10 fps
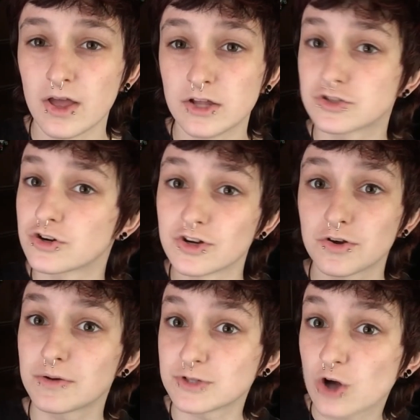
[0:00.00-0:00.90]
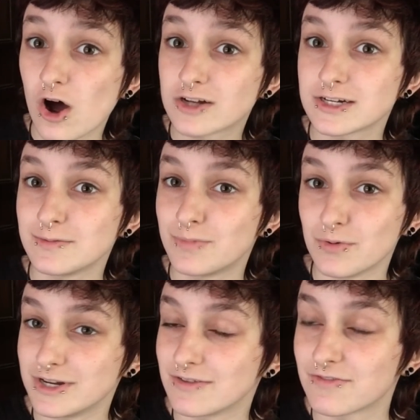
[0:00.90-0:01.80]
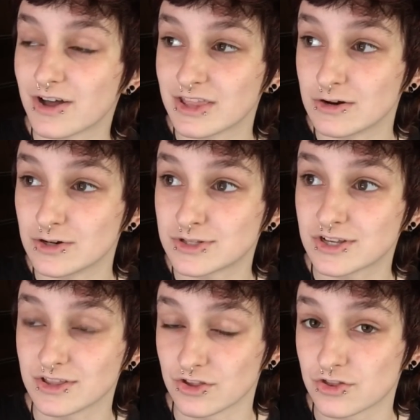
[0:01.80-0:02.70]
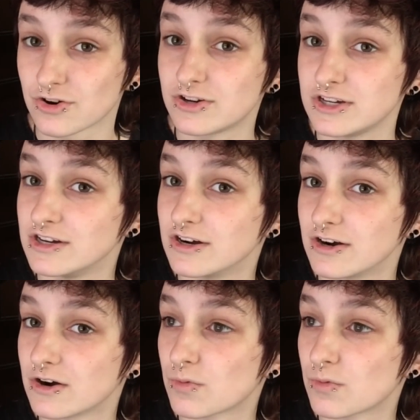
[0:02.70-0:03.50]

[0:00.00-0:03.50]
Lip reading: turned out it was haunted, but we didn't find that out to the third year